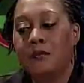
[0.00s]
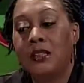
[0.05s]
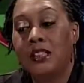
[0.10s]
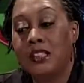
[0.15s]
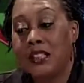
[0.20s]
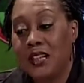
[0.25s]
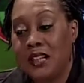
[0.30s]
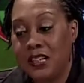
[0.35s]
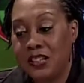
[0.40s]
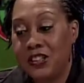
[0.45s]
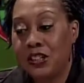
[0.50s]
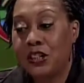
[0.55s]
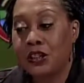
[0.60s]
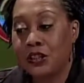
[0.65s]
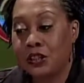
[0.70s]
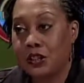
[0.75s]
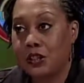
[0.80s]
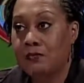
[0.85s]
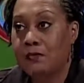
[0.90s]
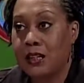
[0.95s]
me 10
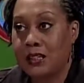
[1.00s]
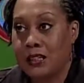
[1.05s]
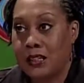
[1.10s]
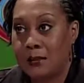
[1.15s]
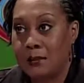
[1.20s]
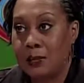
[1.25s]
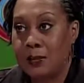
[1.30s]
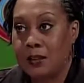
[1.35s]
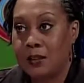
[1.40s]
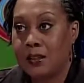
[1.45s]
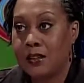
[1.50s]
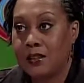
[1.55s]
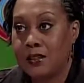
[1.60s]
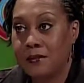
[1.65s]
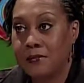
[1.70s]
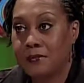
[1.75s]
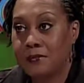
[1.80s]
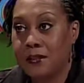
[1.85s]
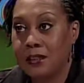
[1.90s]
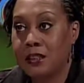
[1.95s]
years to write that book.
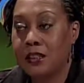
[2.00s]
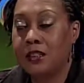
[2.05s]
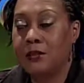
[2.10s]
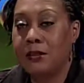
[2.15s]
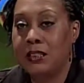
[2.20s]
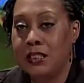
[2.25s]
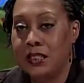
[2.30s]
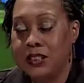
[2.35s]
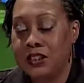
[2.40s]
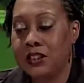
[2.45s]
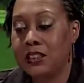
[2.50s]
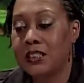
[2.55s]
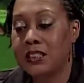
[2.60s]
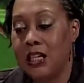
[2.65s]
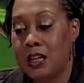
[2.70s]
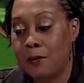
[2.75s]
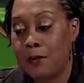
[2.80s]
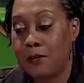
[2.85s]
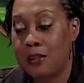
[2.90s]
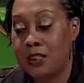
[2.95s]
It took me 10 years
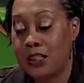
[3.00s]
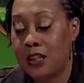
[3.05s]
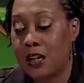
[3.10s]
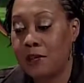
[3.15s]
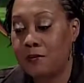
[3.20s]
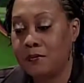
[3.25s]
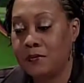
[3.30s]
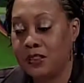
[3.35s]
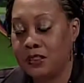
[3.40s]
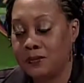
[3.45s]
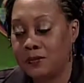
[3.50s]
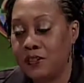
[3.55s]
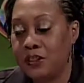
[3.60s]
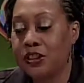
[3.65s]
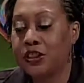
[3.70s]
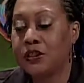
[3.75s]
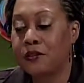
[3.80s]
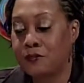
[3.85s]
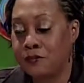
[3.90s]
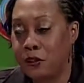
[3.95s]
to
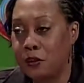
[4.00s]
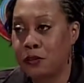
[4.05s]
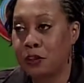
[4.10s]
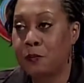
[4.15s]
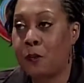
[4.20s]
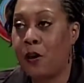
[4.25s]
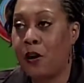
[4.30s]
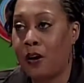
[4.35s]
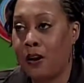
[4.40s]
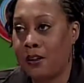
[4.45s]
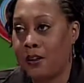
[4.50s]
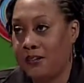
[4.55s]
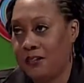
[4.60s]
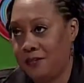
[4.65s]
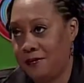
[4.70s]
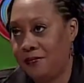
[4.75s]
finish the first part.